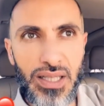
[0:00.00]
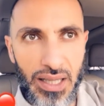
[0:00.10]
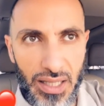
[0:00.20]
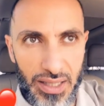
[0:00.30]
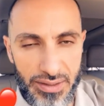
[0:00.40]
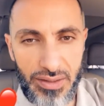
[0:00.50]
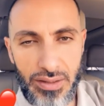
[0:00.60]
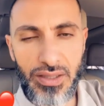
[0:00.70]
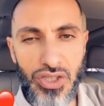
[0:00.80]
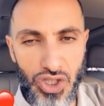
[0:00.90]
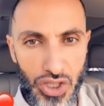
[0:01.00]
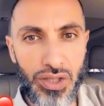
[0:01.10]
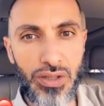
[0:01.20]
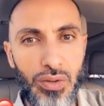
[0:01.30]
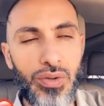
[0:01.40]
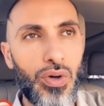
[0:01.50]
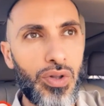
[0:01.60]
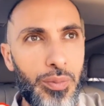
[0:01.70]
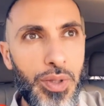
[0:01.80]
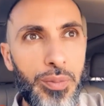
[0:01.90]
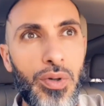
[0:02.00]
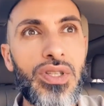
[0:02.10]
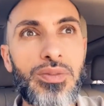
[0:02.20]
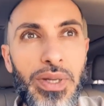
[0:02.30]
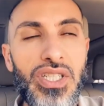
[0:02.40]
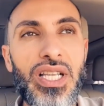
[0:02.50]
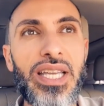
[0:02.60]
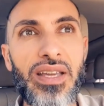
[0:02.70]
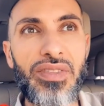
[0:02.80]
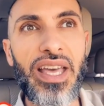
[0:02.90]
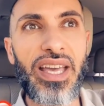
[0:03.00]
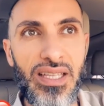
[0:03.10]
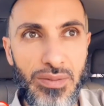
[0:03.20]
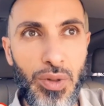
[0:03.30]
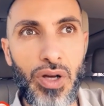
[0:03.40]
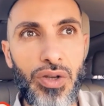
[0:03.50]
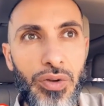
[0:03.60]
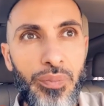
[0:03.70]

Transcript: lighter in general on all the people, especially if the hair is blonde